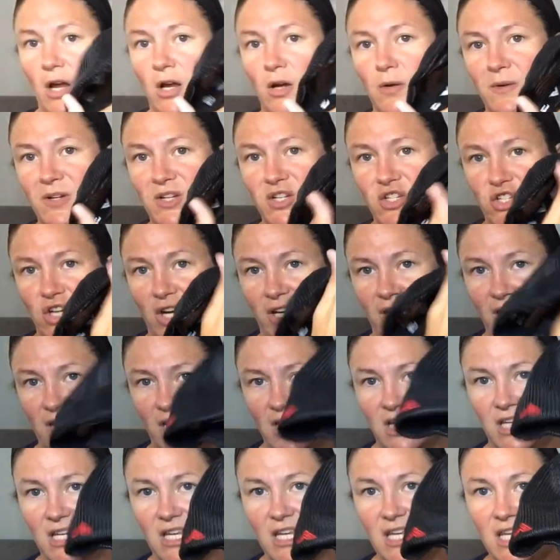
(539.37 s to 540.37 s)
I always check
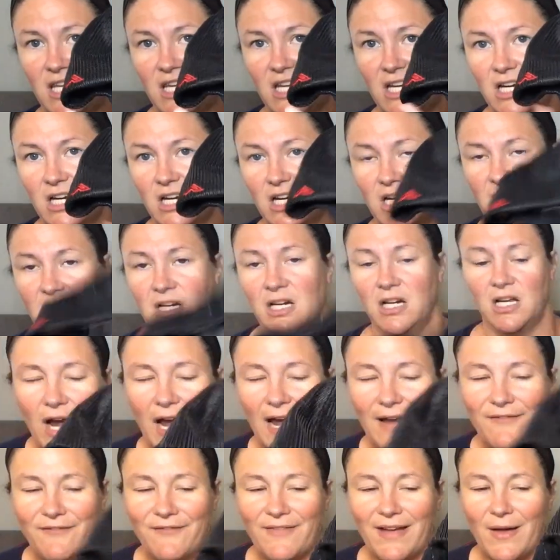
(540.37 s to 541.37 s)
in here.
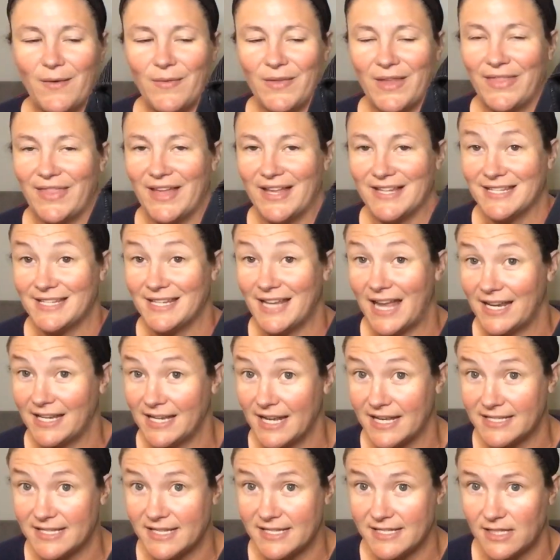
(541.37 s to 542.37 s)
I found that that's
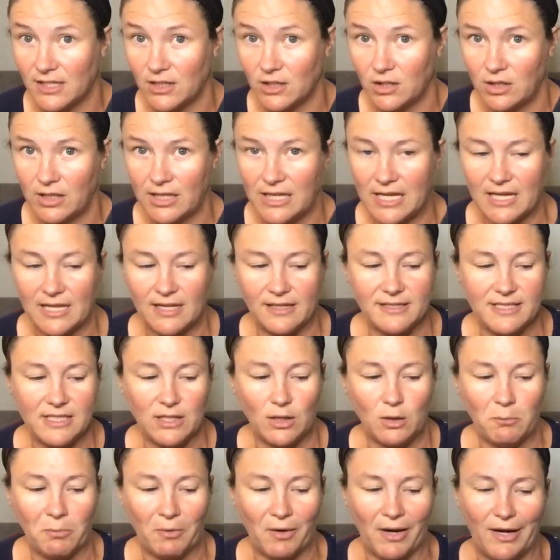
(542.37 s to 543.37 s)
not necessarily a
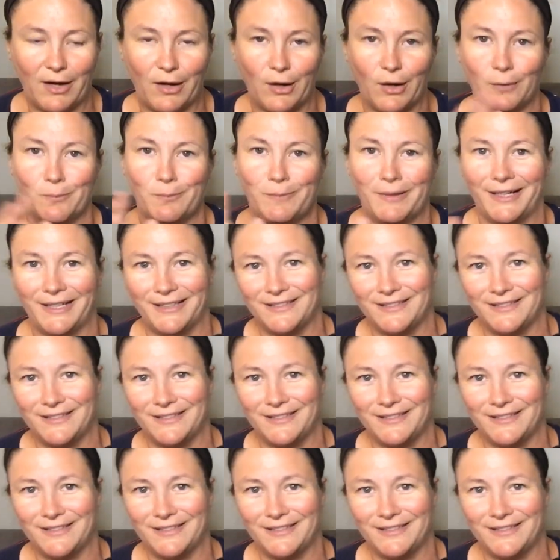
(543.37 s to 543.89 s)
deal breaker,